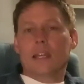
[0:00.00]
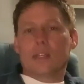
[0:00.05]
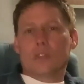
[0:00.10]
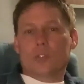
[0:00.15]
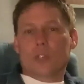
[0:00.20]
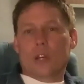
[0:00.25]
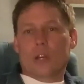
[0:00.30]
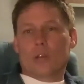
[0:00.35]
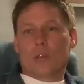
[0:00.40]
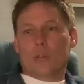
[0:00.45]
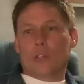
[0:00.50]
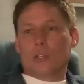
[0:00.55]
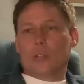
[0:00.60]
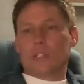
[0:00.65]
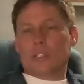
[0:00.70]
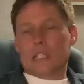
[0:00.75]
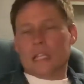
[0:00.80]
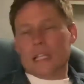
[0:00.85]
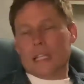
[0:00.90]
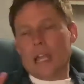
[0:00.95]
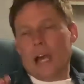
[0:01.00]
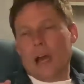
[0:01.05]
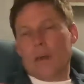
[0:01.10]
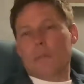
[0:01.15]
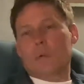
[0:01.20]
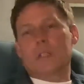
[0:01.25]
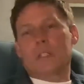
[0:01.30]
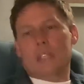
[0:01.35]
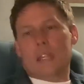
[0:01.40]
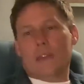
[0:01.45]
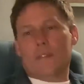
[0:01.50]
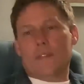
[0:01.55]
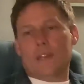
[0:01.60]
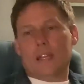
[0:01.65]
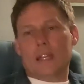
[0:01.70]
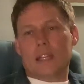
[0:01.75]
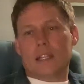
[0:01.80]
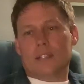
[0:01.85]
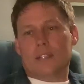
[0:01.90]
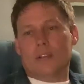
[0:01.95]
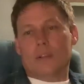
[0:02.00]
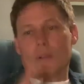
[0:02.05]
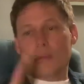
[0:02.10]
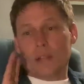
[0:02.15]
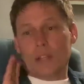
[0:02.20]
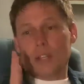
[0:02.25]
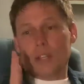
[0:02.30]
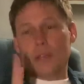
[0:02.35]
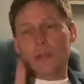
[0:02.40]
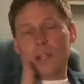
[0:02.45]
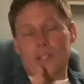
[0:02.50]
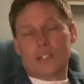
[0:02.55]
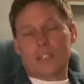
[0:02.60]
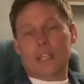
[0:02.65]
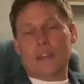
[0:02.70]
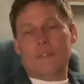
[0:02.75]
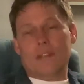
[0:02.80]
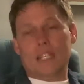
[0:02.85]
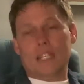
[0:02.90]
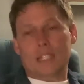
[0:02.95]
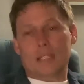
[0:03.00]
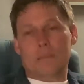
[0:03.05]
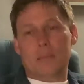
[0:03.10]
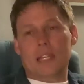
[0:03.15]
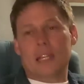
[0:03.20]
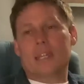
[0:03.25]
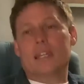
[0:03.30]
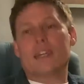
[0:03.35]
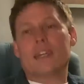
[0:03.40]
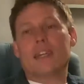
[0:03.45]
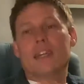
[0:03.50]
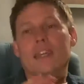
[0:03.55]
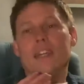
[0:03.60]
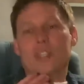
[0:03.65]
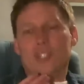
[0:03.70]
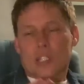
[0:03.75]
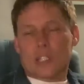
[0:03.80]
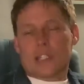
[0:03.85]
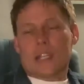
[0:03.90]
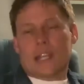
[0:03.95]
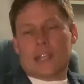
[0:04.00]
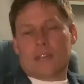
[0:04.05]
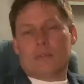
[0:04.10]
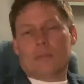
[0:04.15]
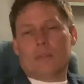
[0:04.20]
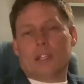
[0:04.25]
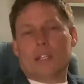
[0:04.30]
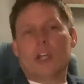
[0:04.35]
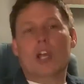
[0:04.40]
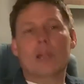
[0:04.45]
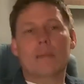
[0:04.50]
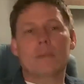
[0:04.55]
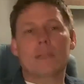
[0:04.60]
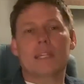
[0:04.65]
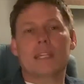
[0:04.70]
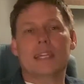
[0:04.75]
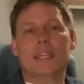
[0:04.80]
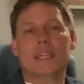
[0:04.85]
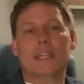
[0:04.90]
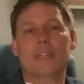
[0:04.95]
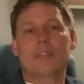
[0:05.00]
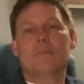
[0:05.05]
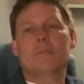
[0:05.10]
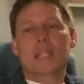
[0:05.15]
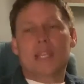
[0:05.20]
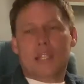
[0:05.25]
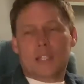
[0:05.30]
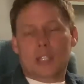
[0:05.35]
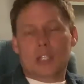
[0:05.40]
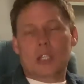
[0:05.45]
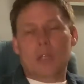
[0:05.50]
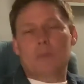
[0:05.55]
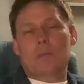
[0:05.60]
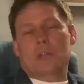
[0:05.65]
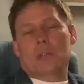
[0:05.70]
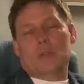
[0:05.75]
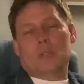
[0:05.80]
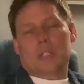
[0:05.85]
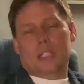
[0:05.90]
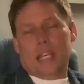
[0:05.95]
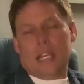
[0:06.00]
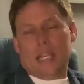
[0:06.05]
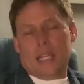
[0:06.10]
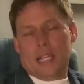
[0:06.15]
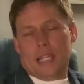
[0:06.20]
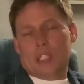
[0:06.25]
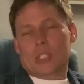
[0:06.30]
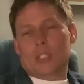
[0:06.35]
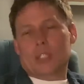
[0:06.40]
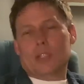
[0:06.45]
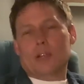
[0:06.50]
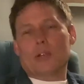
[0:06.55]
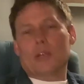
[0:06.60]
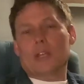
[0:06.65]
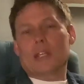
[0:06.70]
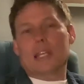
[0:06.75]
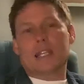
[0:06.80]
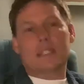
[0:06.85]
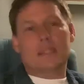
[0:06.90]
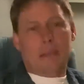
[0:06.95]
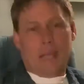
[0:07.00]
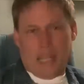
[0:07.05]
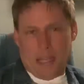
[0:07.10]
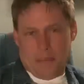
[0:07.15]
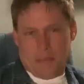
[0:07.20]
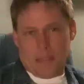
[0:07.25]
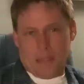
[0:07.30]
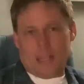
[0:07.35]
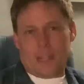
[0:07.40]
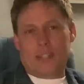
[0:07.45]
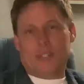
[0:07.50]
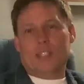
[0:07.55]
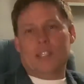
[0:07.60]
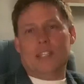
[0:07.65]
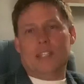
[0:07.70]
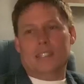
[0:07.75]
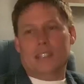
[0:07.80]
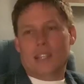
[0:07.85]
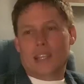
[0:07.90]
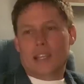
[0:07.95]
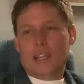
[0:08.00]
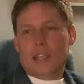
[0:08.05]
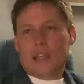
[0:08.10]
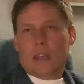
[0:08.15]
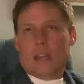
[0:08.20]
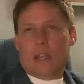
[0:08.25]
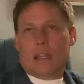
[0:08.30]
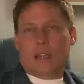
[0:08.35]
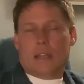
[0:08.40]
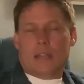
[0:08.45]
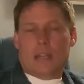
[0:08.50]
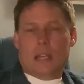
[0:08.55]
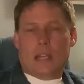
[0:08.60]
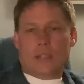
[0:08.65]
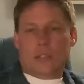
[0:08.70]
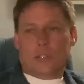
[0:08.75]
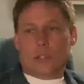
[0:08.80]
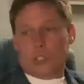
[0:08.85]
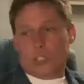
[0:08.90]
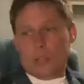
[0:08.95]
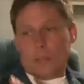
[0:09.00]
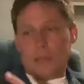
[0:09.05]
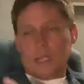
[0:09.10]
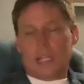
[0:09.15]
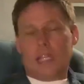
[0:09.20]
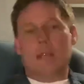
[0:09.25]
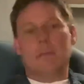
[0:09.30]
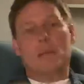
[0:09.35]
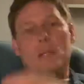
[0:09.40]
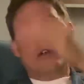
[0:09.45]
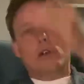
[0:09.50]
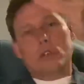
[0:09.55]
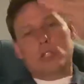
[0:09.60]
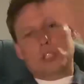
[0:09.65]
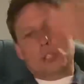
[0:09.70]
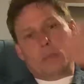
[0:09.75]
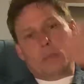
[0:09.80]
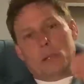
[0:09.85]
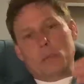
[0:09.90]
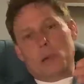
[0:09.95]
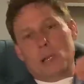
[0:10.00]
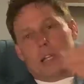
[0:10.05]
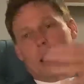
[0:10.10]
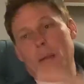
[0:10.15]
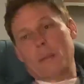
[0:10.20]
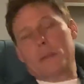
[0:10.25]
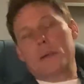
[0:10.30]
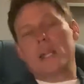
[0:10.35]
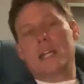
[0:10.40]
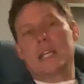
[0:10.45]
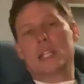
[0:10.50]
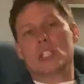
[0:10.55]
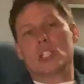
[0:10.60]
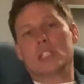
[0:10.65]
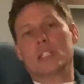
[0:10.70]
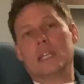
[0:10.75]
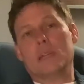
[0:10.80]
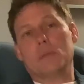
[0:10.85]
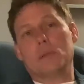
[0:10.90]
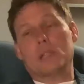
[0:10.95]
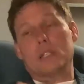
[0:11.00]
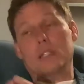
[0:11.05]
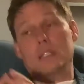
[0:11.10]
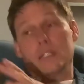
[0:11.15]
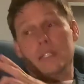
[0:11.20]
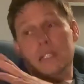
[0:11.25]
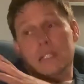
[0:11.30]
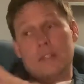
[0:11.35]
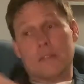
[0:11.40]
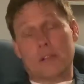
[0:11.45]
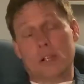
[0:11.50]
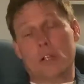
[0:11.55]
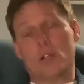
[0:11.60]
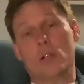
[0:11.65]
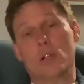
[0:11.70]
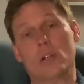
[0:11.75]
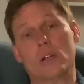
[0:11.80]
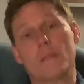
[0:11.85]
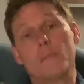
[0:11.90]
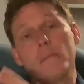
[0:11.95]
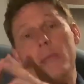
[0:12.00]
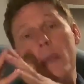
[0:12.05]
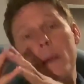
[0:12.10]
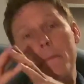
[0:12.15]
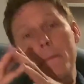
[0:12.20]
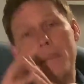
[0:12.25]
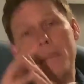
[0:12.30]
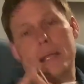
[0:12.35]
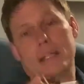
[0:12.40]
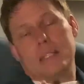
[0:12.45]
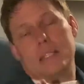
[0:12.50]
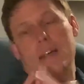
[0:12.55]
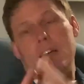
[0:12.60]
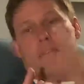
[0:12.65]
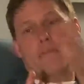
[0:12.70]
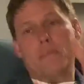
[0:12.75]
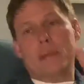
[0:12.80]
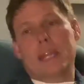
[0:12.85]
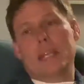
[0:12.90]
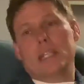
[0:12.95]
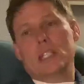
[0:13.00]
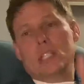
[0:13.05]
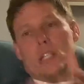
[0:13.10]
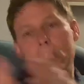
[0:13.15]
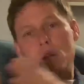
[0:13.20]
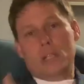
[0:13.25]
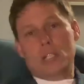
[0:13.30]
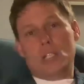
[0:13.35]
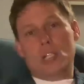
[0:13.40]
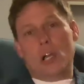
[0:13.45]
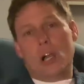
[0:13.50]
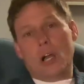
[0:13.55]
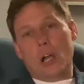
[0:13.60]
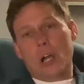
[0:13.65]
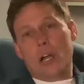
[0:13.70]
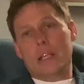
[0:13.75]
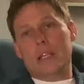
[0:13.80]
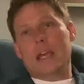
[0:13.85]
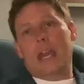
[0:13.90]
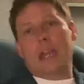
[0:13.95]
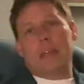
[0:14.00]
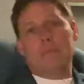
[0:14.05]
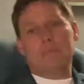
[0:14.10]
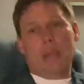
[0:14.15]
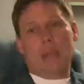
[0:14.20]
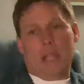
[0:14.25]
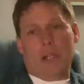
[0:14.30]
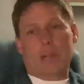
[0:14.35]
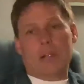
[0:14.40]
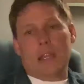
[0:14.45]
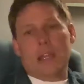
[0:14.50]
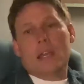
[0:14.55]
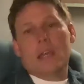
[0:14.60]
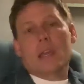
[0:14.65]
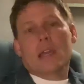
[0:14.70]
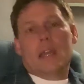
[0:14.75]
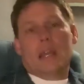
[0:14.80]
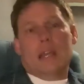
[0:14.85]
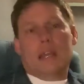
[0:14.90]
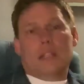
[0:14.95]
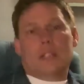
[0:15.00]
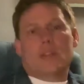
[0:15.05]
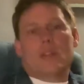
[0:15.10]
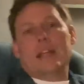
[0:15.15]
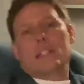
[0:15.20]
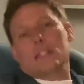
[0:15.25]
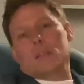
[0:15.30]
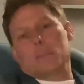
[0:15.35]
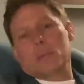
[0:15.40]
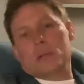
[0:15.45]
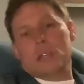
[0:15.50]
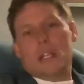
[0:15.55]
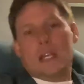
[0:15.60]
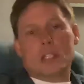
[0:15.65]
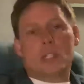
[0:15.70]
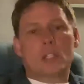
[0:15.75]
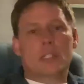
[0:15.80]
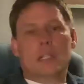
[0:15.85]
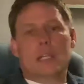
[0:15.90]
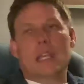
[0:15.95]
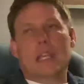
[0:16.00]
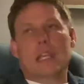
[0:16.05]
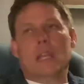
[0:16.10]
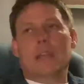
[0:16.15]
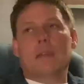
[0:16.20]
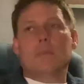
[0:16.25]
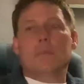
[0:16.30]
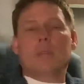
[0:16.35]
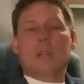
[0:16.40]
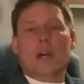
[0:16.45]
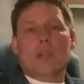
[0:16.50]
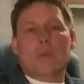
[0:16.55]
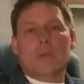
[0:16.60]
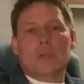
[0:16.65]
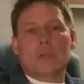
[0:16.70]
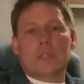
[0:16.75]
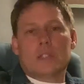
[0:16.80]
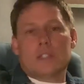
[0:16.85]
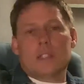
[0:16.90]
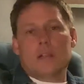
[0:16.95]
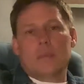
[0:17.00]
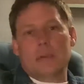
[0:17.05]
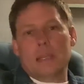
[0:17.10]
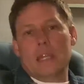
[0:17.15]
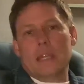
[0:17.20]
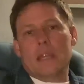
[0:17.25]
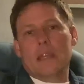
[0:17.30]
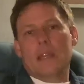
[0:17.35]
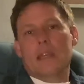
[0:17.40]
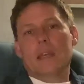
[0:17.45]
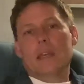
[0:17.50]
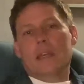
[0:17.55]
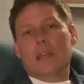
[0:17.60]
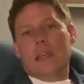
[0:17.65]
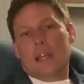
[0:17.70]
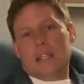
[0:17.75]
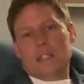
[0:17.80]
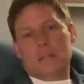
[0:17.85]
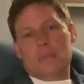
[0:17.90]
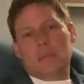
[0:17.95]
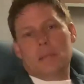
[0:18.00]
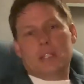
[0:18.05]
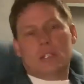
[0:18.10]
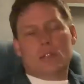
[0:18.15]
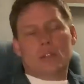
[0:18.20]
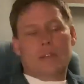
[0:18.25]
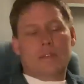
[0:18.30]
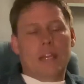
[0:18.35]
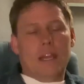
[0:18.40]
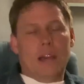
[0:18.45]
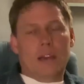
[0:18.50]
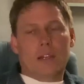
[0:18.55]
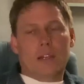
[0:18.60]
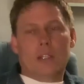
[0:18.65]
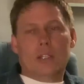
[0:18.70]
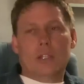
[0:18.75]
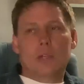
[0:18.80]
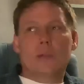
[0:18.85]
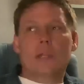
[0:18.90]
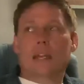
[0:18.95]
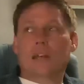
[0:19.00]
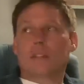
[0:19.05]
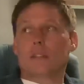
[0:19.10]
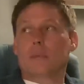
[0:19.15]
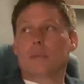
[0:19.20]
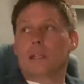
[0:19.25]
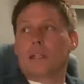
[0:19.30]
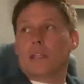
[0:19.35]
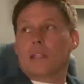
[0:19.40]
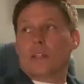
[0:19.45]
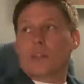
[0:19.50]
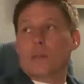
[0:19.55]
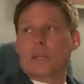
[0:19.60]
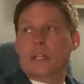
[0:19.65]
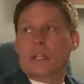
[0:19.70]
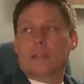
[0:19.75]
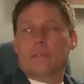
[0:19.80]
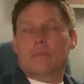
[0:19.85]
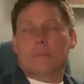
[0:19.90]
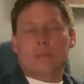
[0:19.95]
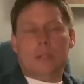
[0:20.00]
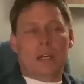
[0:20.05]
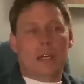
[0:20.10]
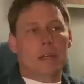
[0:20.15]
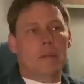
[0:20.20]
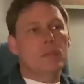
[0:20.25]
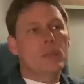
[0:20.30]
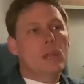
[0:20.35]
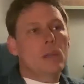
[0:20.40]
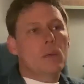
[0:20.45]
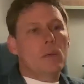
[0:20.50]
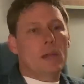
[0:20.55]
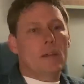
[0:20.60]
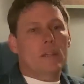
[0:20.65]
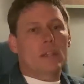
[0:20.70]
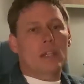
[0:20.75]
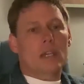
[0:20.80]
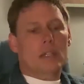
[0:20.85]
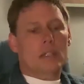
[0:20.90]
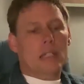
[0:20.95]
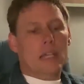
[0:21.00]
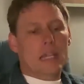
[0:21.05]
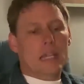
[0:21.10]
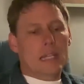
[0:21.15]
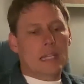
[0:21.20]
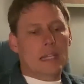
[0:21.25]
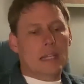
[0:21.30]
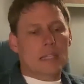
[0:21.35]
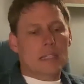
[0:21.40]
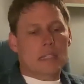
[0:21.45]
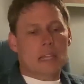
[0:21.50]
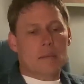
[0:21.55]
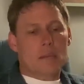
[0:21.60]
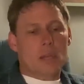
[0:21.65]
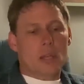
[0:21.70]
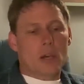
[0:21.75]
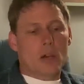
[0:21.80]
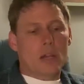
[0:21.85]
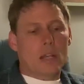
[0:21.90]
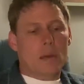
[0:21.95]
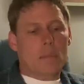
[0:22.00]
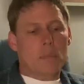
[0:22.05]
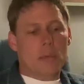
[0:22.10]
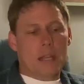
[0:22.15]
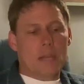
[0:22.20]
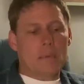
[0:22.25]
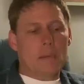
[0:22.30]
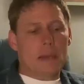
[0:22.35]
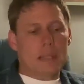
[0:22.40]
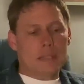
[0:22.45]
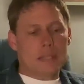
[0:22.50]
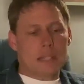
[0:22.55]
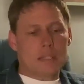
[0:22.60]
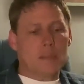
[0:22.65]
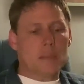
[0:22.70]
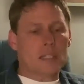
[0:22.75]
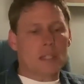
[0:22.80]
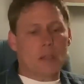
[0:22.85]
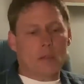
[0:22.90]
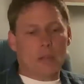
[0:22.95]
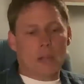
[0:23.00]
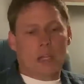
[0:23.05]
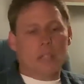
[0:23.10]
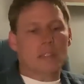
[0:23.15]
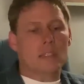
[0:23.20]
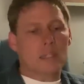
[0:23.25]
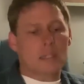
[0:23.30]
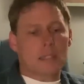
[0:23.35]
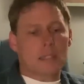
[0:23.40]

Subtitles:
So you'll see a lot more Stephanie. So you hear Stephanie speak, just like when Carmen did, you say, yes, sir, yes, ma'am, because she's, and so she'll be coming on. She'll be working on a production team will consist of her, myself, Matty Joe, and John, and Mary. And so that's the production team. Nana will still be as administrator. Now, new announcement, quickly. We have a young lady that's coming on. I prayed about 6 months ago, God send